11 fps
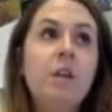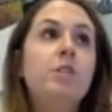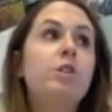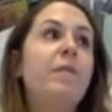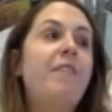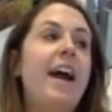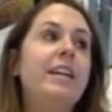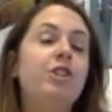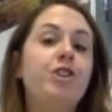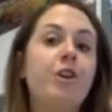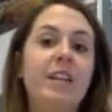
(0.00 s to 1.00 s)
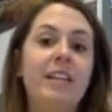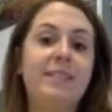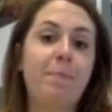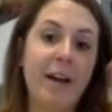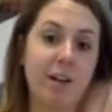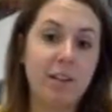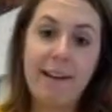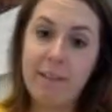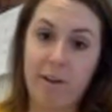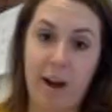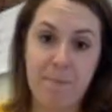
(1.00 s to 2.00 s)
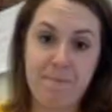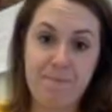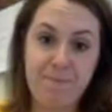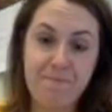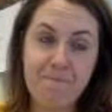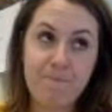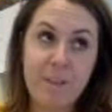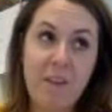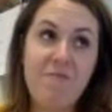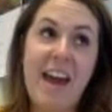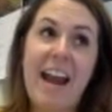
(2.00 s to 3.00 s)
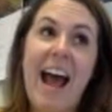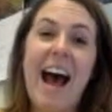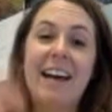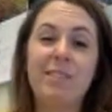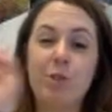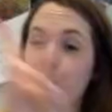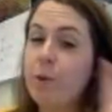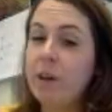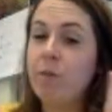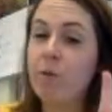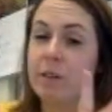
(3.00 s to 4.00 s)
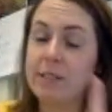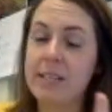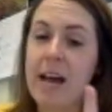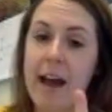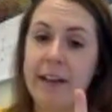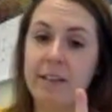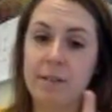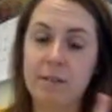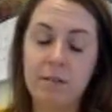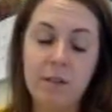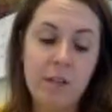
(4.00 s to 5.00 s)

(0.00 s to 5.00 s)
So if I can show that it's a parallelogram that has two congruent sides,